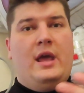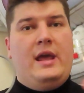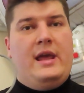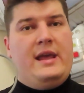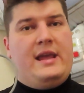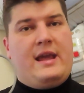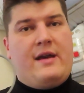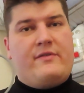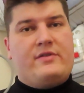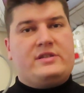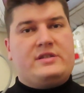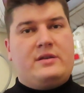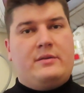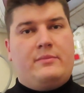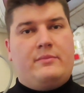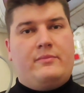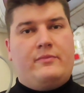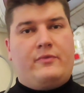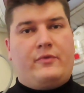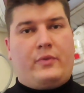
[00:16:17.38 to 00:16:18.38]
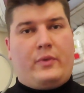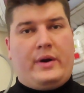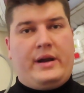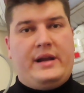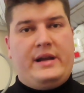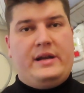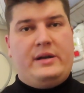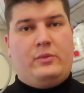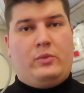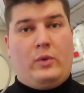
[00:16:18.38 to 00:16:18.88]
he gave us some
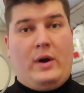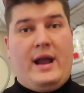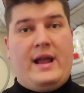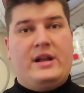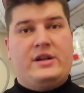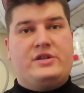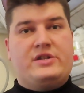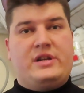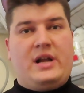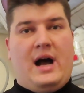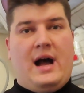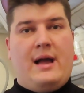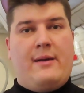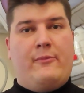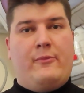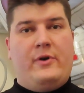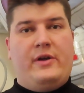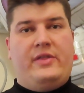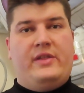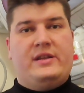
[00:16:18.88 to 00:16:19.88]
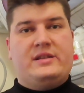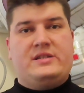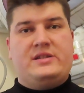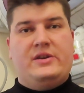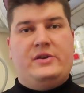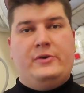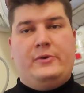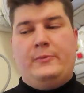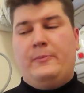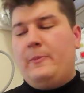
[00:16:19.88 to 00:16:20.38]
free range time with it
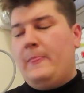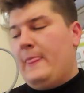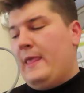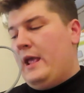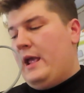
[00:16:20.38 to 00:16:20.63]
too.